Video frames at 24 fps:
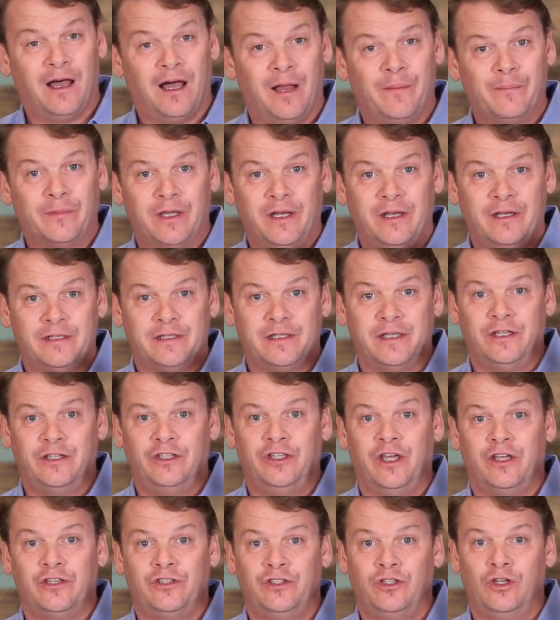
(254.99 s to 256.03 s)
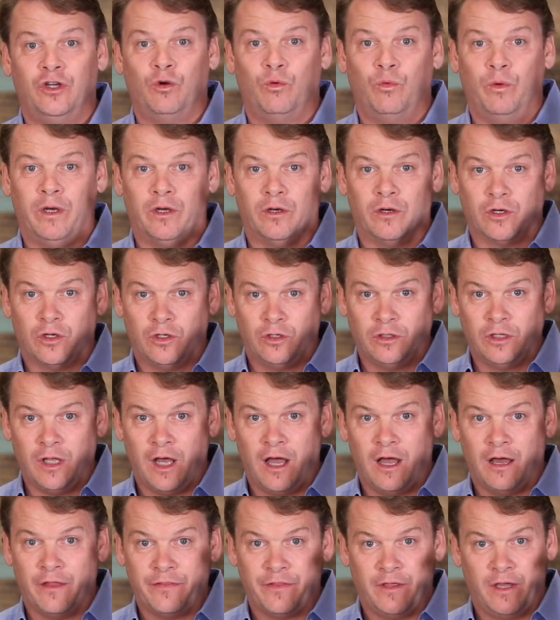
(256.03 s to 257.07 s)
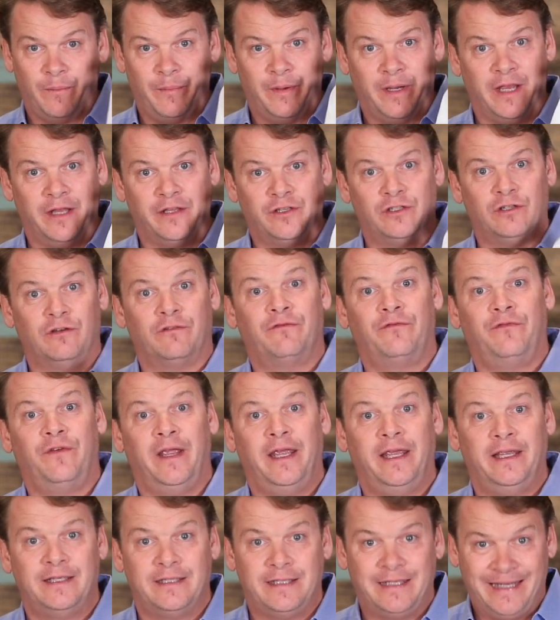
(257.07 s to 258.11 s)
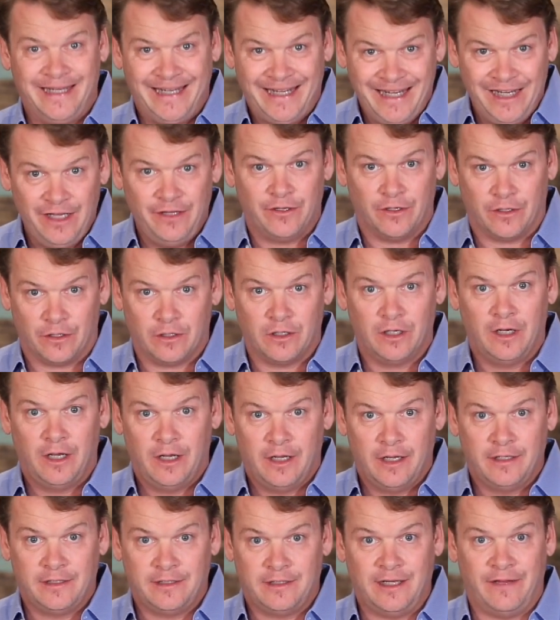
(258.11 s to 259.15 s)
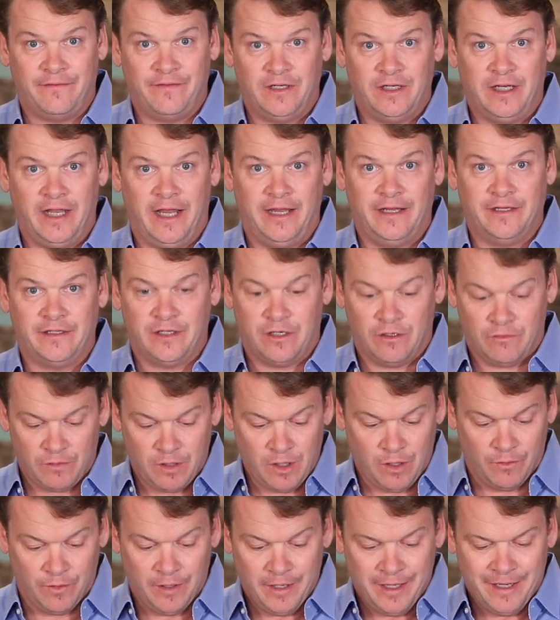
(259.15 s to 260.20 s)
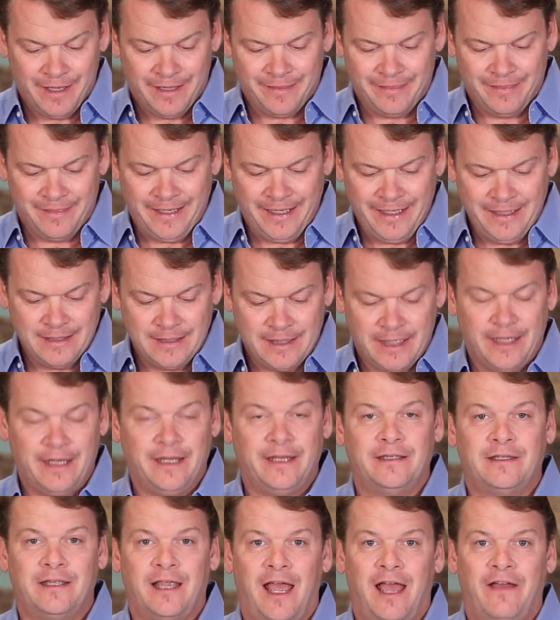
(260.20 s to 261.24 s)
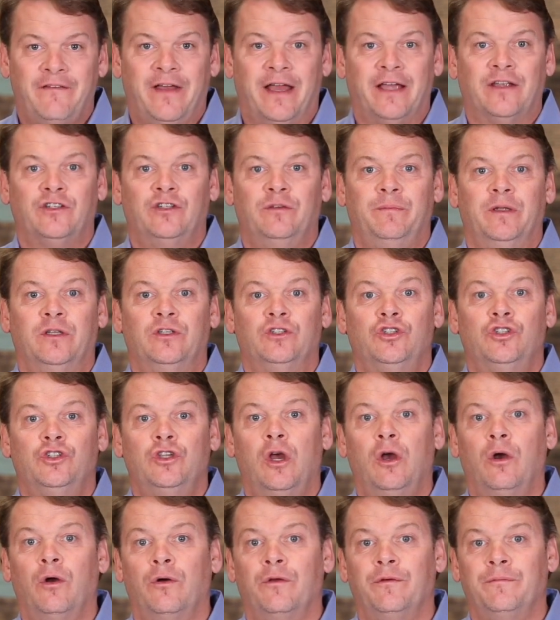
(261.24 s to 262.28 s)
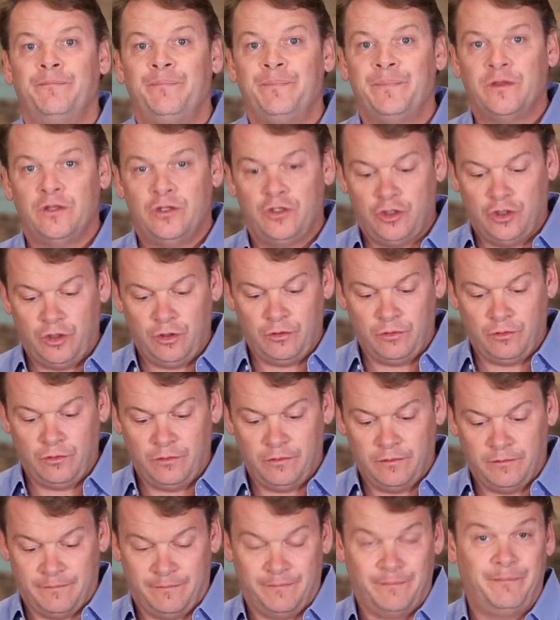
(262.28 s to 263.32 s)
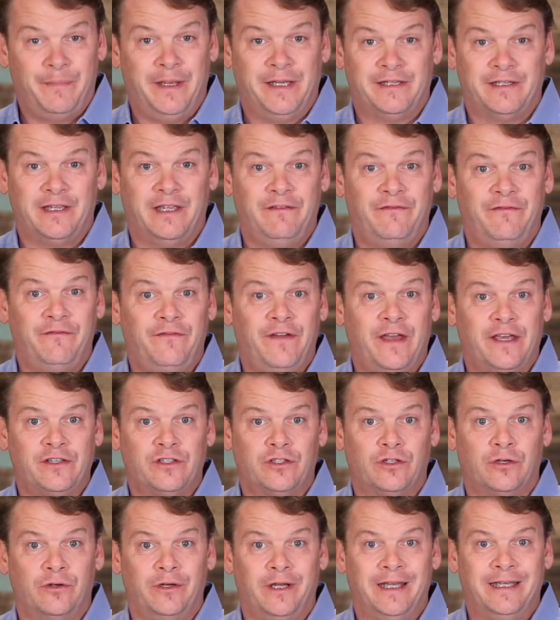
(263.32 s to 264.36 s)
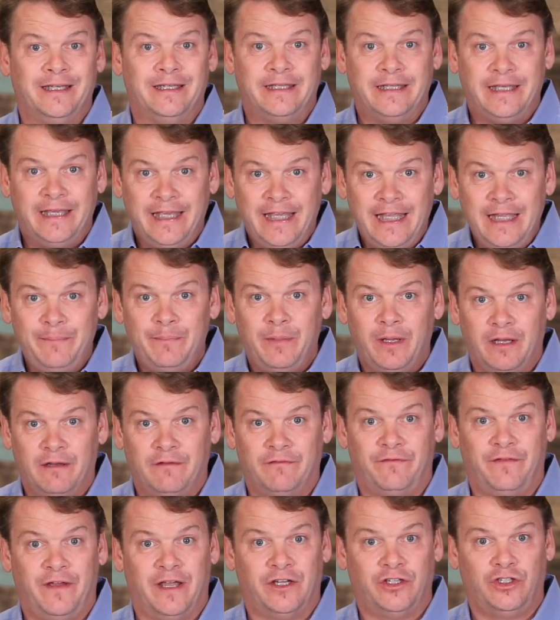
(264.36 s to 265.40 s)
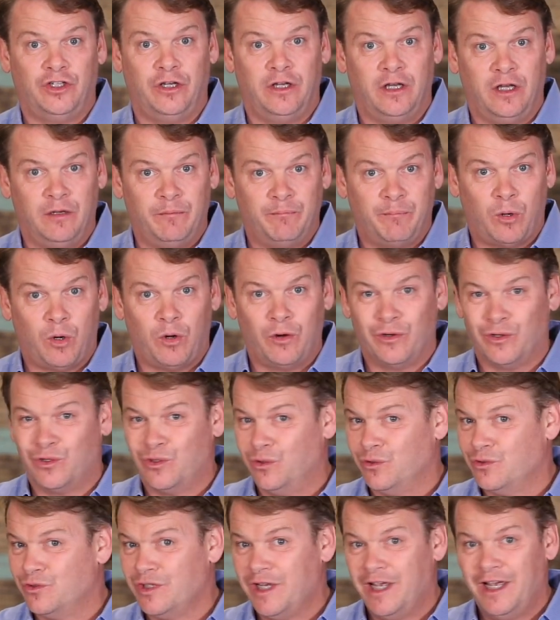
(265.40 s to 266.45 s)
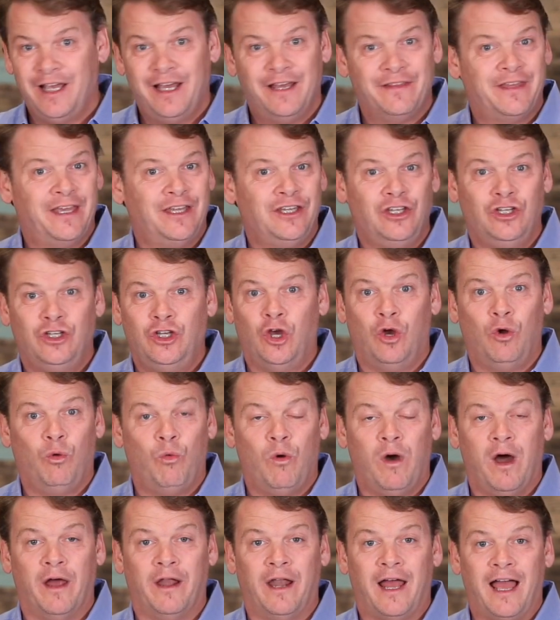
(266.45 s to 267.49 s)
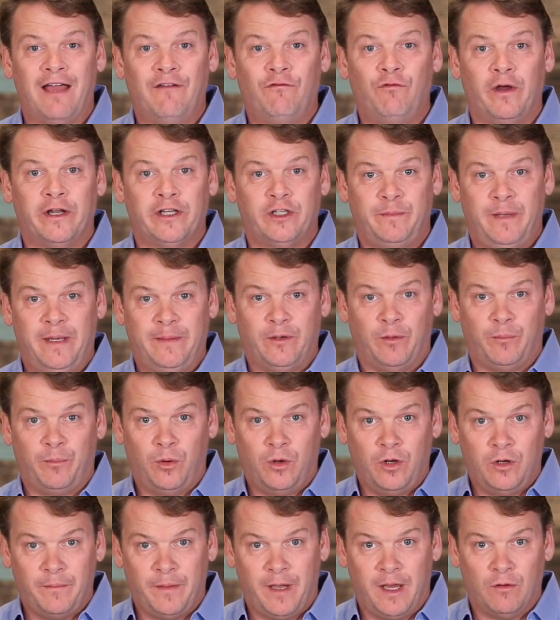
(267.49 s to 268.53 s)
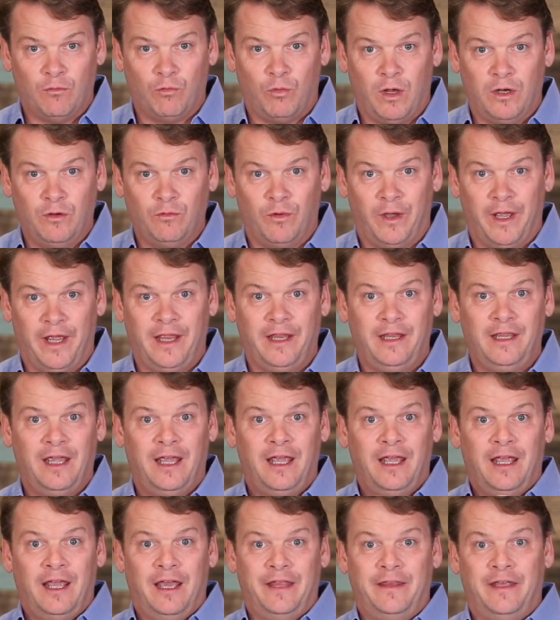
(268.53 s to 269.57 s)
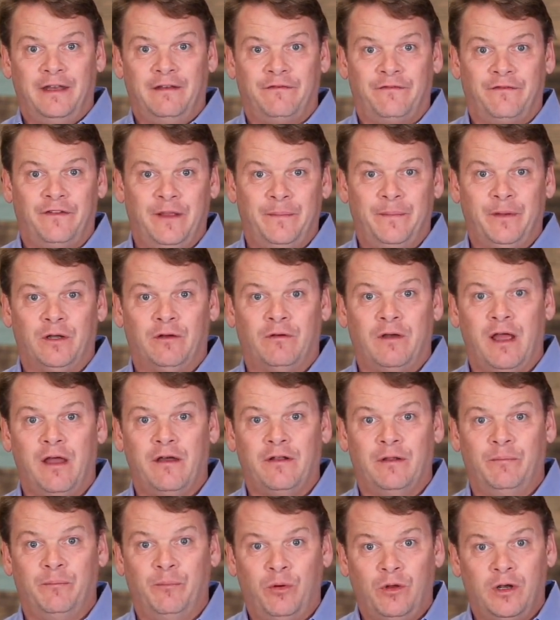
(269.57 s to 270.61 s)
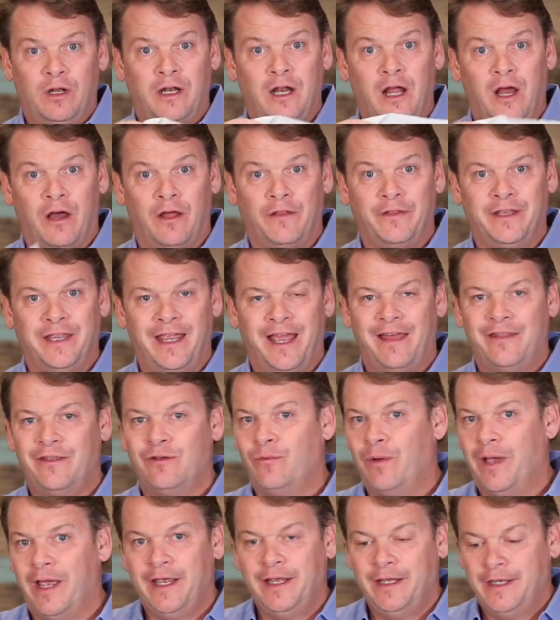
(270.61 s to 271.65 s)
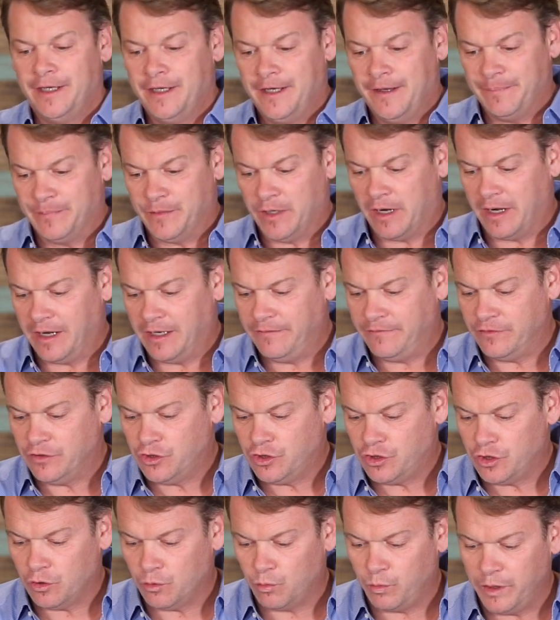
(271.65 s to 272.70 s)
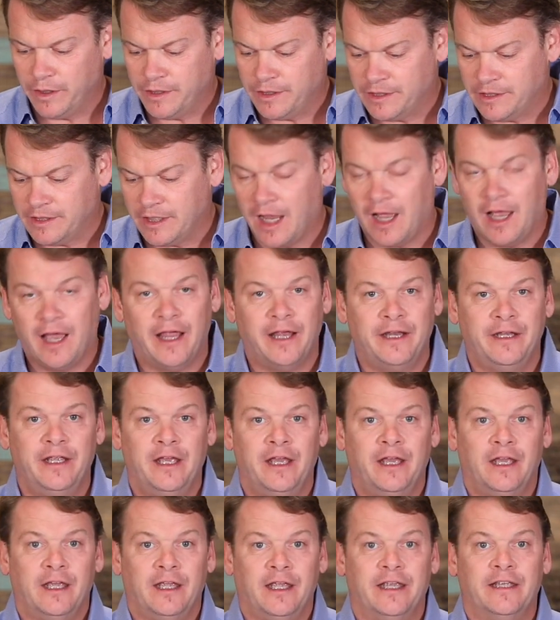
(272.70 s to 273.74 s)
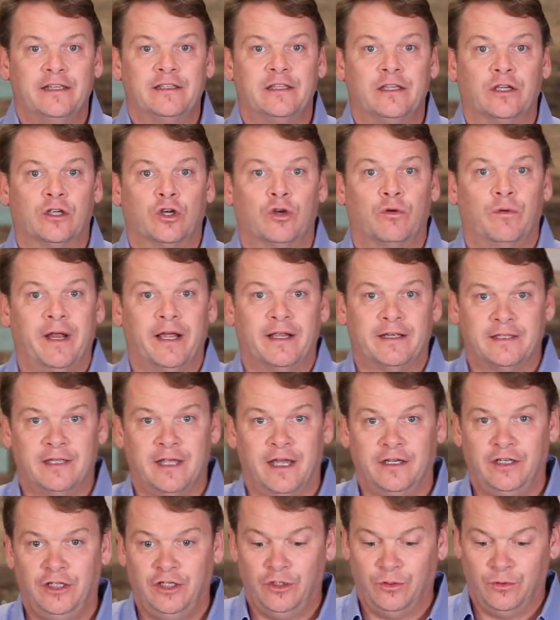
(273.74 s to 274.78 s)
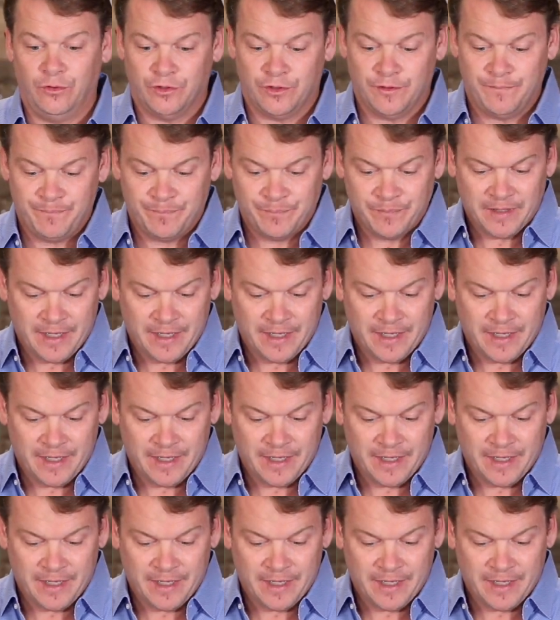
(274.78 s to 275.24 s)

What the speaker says: I'm gonna suggest you don't wear a cloth up against your face either 7 days in a row. These things have actually been shown to basically fester and keep infection and particles that you don't want. I've watched people put them on one way and then flip it around and put it on the other way. They're not even sure which side is the correct side to use.